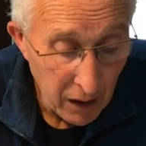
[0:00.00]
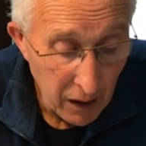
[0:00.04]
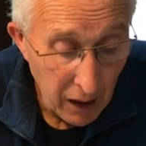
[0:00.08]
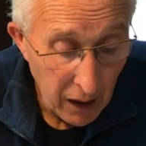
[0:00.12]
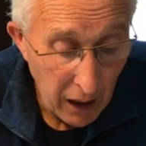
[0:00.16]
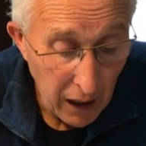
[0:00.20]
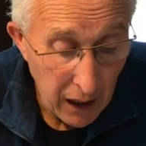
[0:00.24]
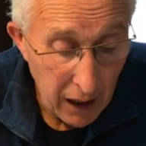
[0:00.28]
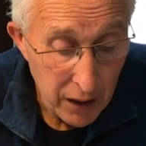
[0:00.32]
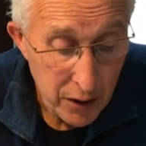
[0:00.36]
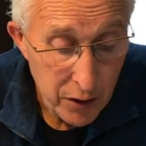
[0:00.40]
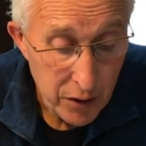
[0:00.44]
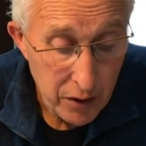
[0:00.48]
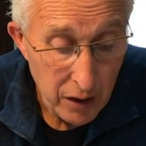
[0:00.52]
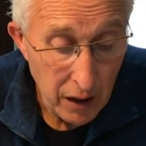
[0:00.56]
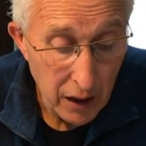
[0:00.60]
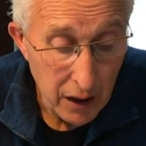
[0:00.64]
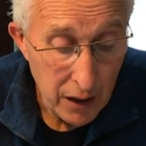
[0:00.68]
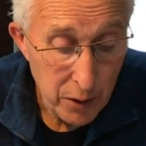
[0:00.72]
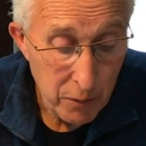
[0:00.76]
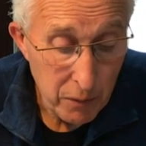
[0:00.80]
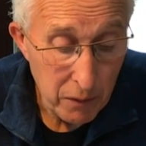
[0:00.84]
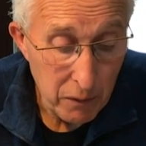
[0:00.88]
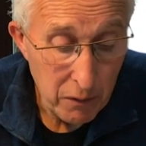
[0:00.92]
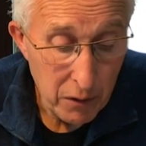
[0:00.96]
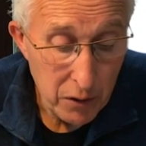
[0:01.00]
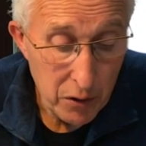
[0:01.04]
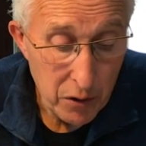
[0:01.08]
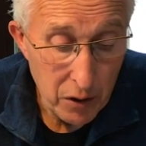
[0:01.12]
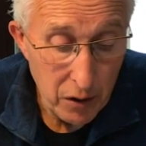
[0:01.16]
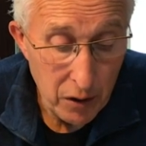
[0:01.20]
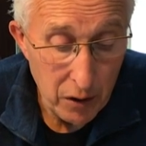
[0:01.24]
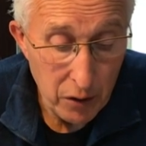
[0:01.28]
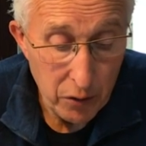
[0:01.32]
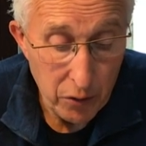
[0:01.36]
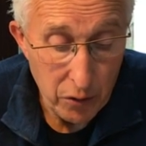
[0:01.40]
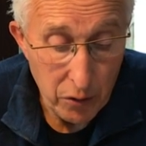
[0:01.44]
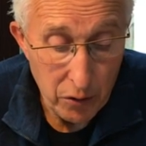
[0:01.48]
As, as we
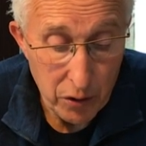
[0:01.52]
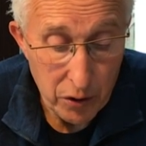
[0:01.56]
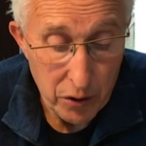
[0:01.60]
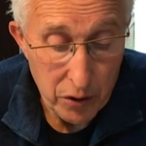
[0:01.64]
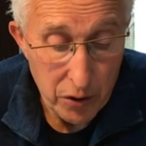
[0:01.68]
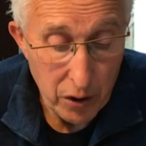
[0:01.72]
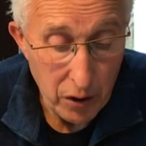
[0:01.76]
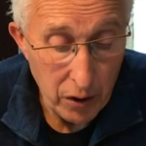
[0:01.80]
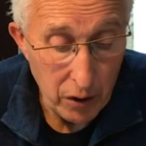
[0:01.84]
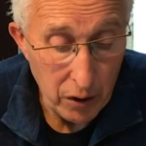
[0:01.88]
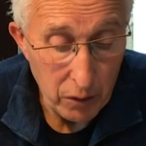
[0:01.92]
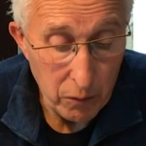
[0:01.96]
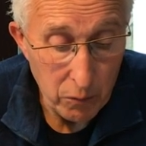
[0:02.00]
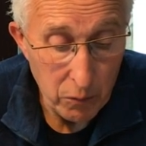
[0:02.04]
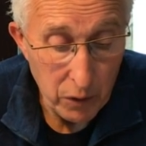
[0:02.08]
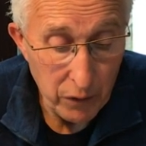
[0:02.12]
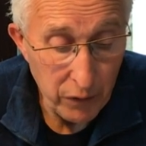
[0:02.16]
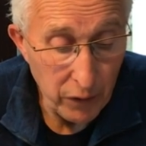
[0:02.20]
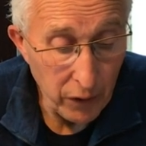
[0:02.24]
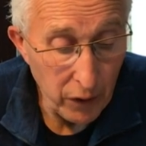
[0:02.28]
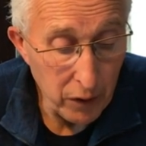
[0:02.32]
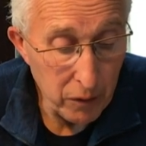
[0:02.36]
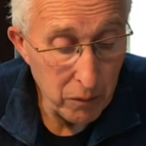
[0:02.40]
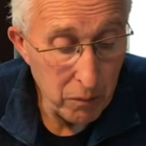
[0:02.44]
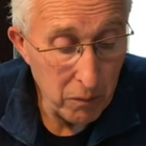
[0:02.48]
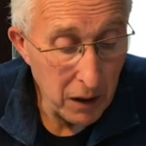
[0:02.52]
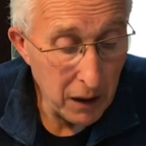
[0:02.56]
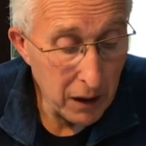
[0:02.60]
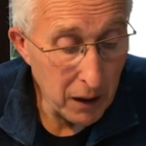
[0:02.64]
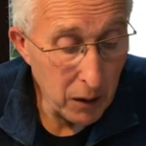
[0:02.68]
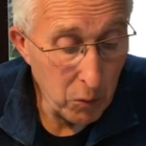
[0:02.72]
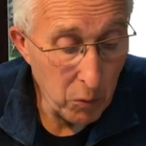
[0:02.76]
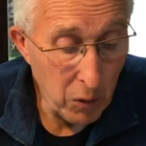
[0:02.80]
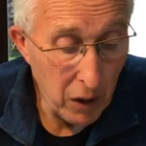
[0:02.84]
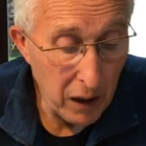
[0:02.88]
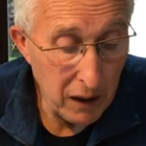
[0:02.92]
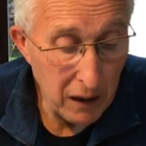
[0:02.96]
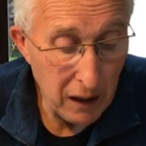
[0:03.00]
returned through the town, we found many
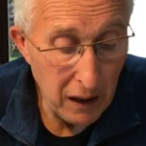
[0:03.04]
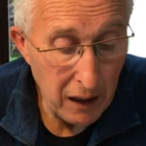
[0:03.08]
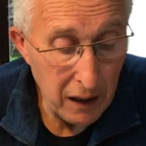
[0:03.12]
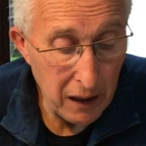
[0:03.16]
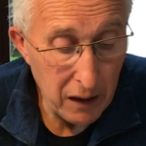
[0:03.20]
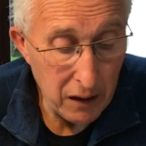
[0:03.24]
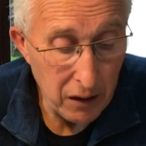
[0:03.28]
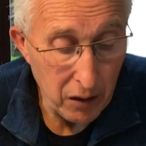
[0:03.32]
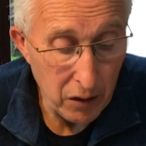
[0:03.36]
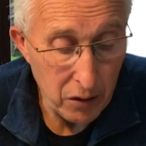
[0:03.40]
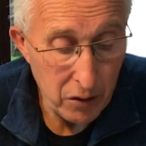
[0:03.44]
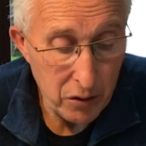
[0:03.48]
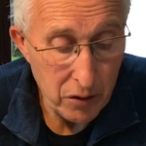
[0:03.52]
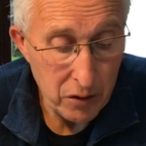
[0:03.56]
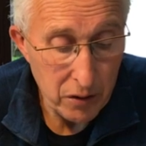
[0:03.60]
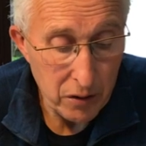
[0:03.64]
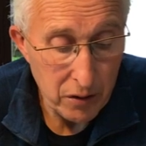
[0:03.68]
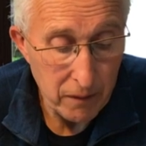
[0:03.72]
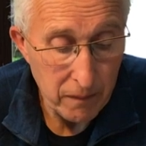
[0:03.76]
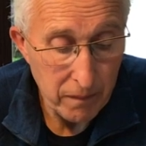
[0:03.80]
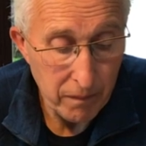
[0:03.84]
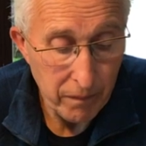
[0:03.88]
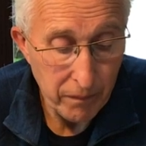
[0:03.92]
waylaying us.